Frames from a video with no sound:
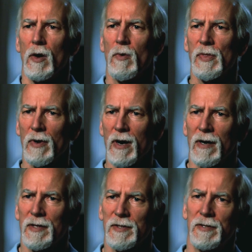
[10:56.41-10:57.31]
With
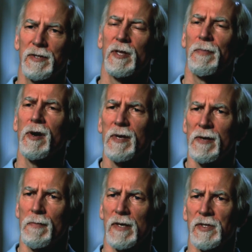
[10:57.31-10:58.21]
regard to the
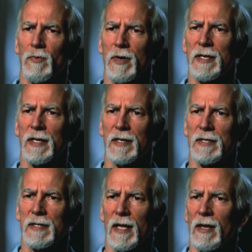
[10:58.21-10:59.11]
permanent muscle
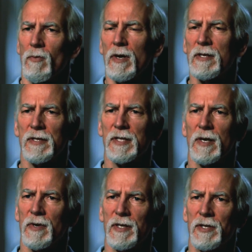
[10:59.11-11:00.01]
weakness and what could
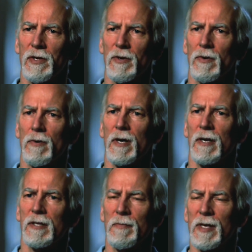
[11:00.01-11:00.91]
someone do
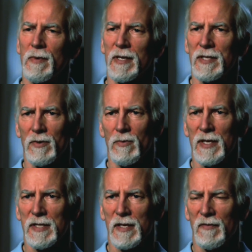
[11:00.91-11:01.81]
to minimize the
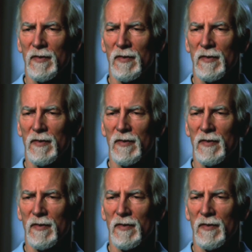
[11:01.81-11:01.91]
risk of